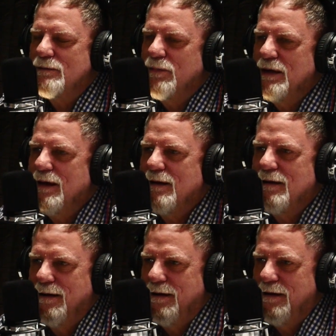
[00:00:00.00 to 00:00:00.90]
But yet,
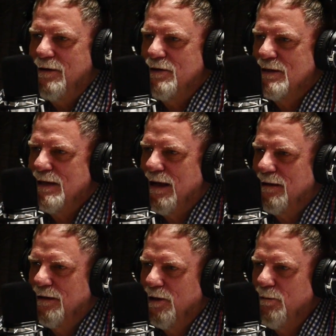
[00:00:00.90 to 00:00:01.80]
just that
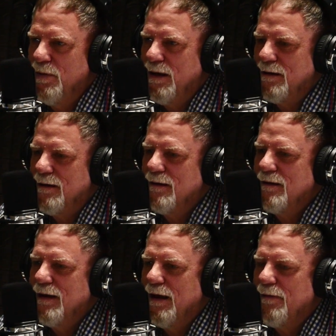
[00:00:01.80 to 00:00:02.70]
little bit
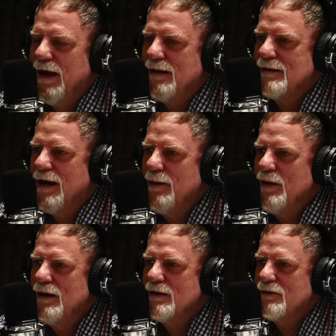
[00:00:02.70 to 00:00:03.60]
at that time
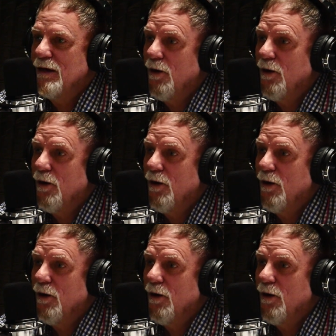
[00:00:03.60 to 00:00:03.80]
in history.